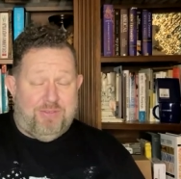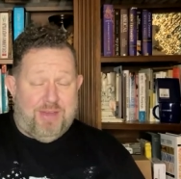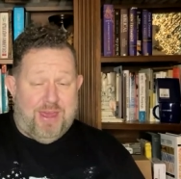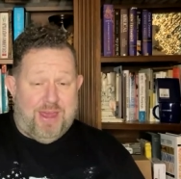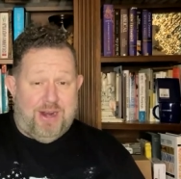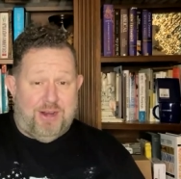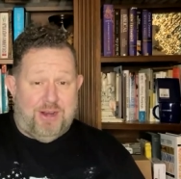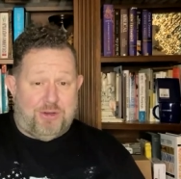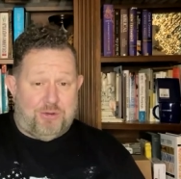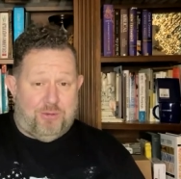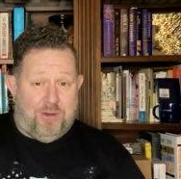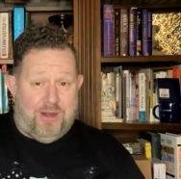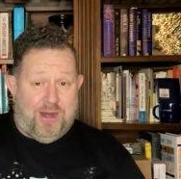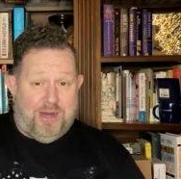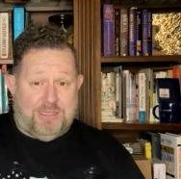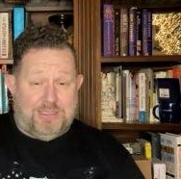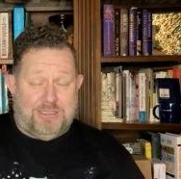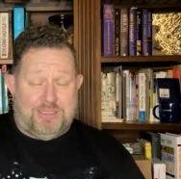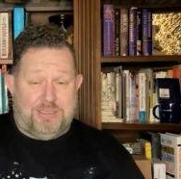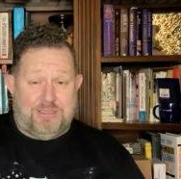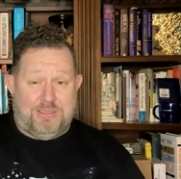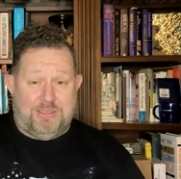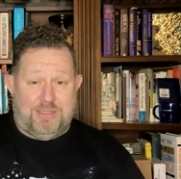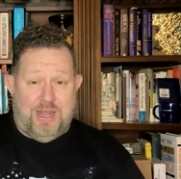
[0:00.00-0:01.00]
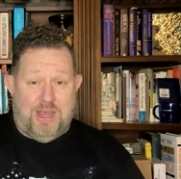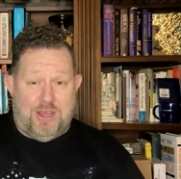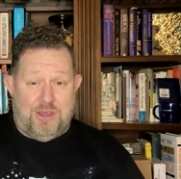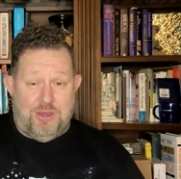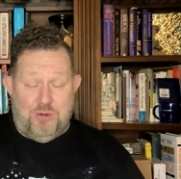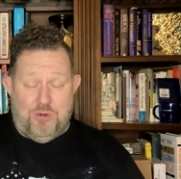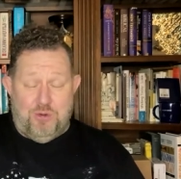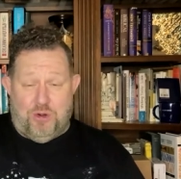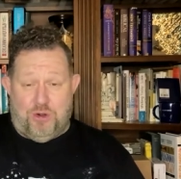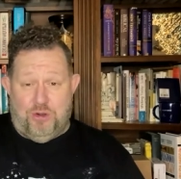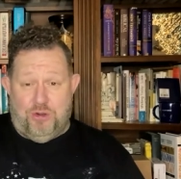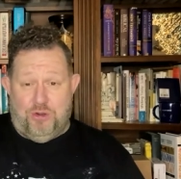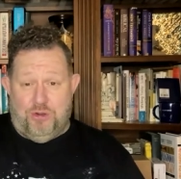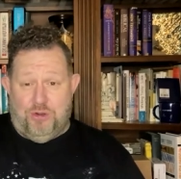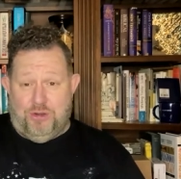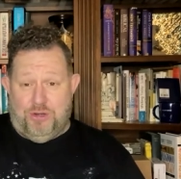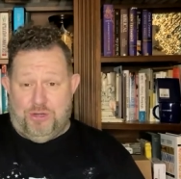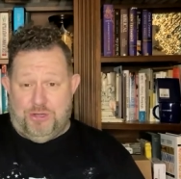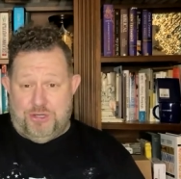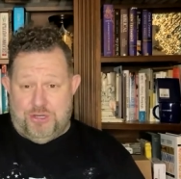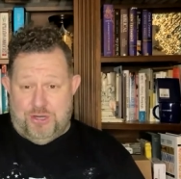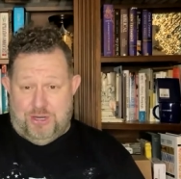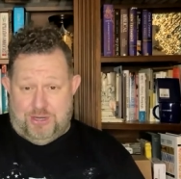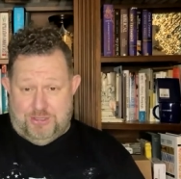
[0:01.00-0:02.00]
of Antichrist that you
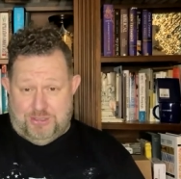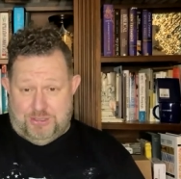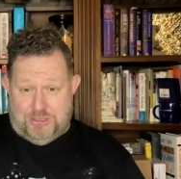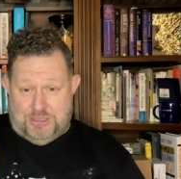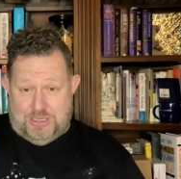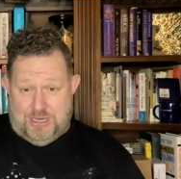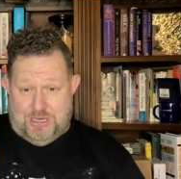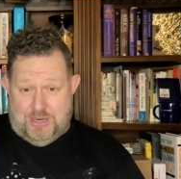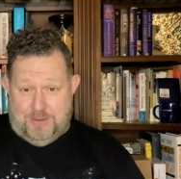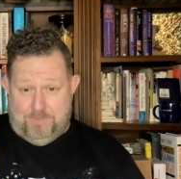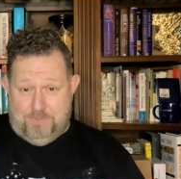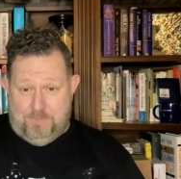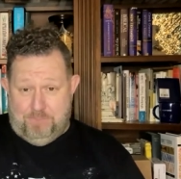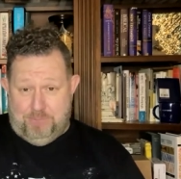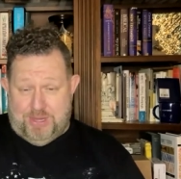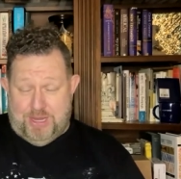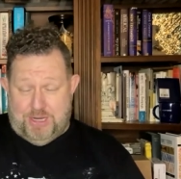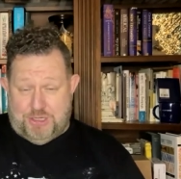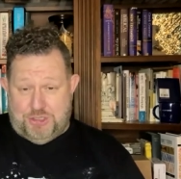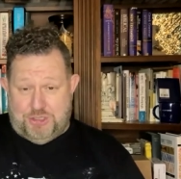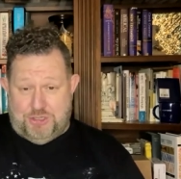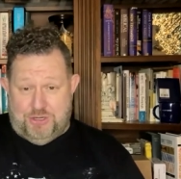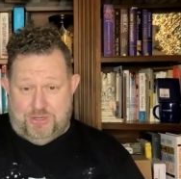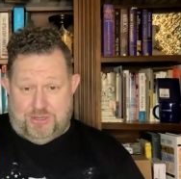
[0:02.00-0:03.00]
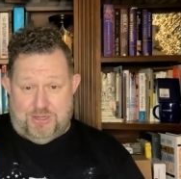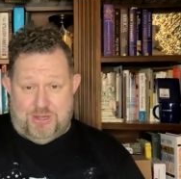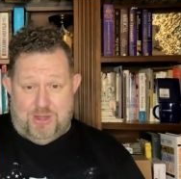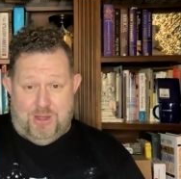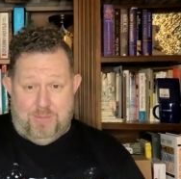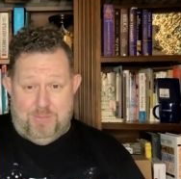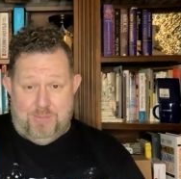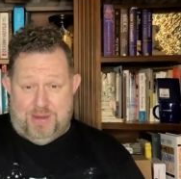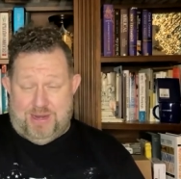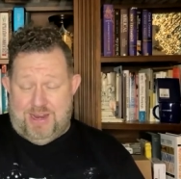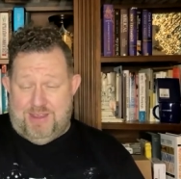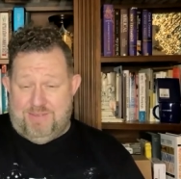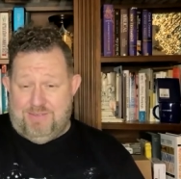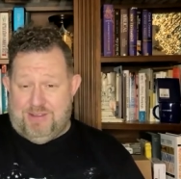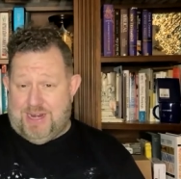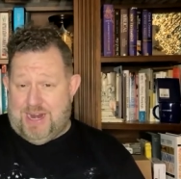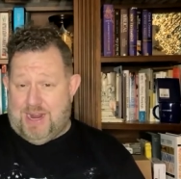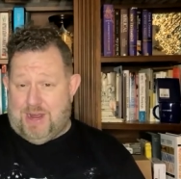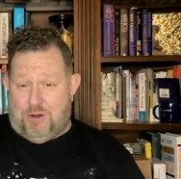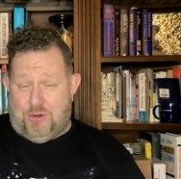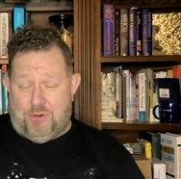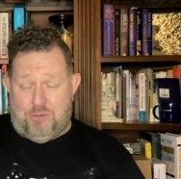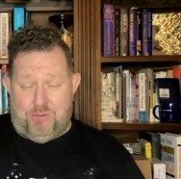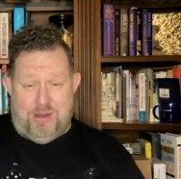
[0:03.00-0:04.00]
heard John said that should come, and even
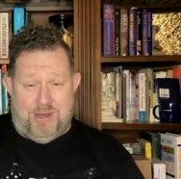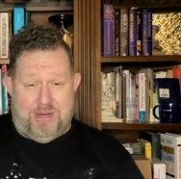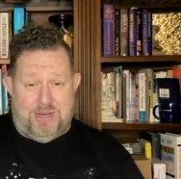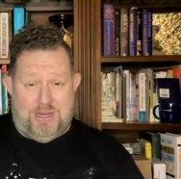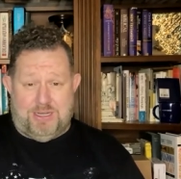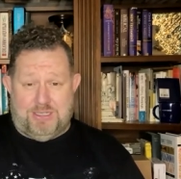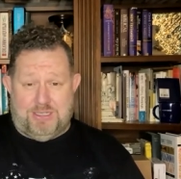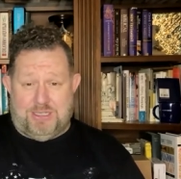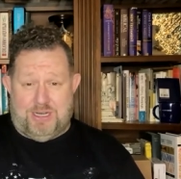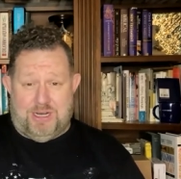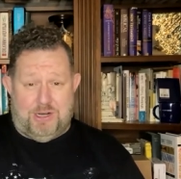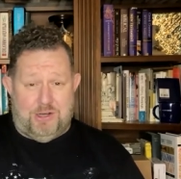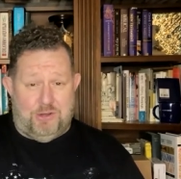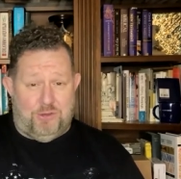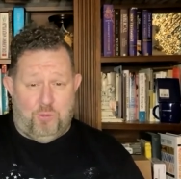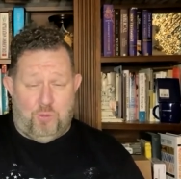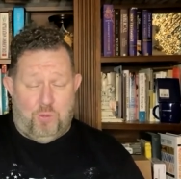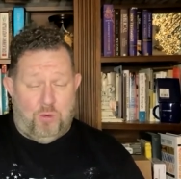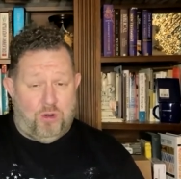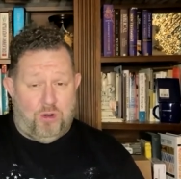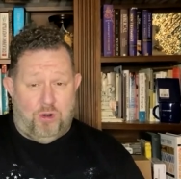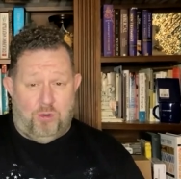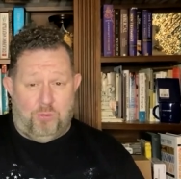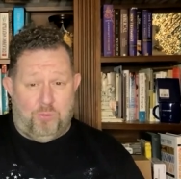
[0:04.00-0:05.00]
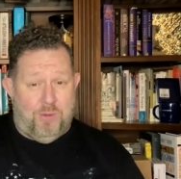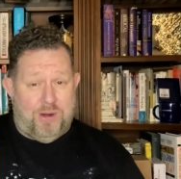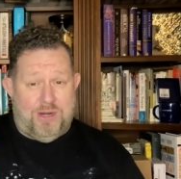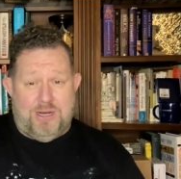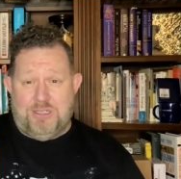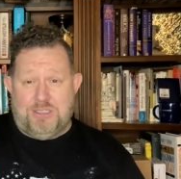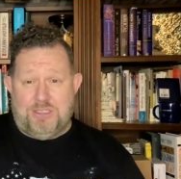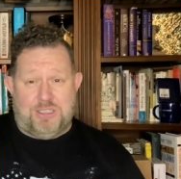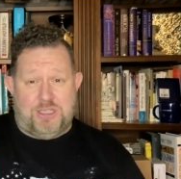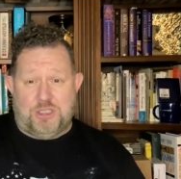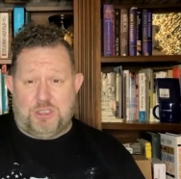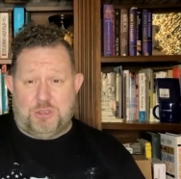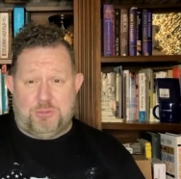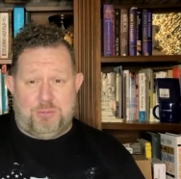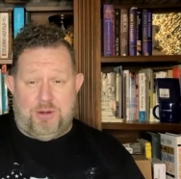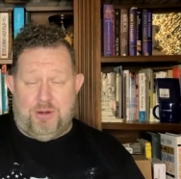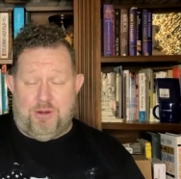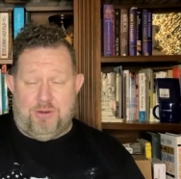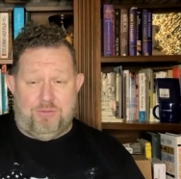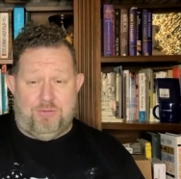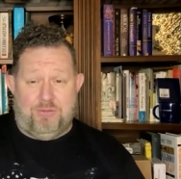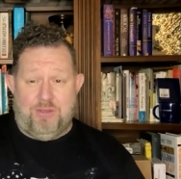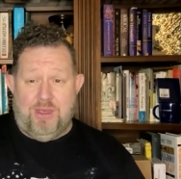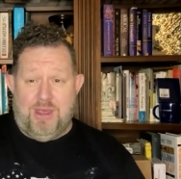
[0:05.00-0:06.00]
now already is in, in the world. What is the
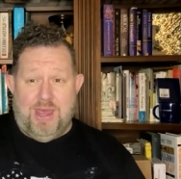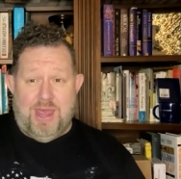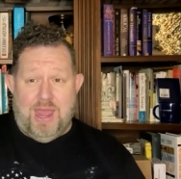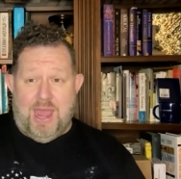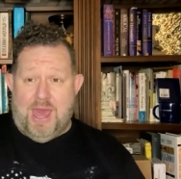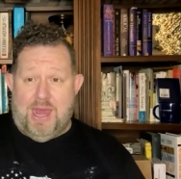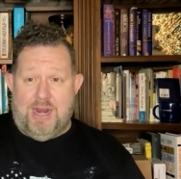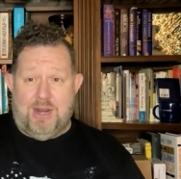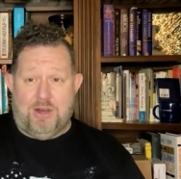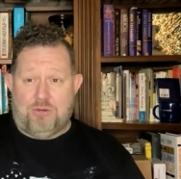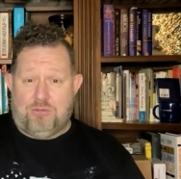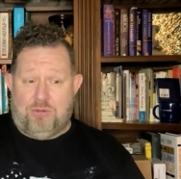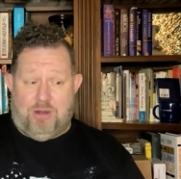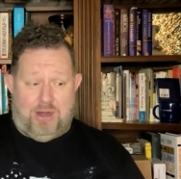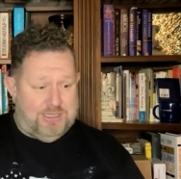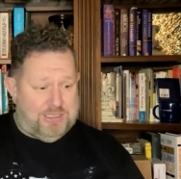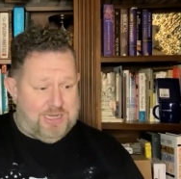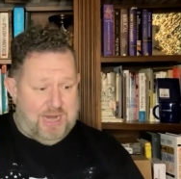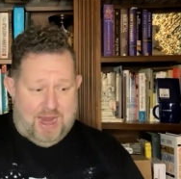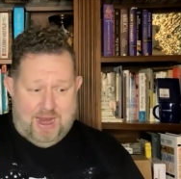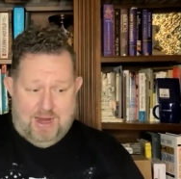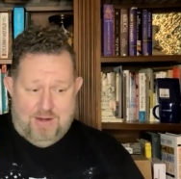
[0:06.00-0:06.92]
spirit of Antichrist?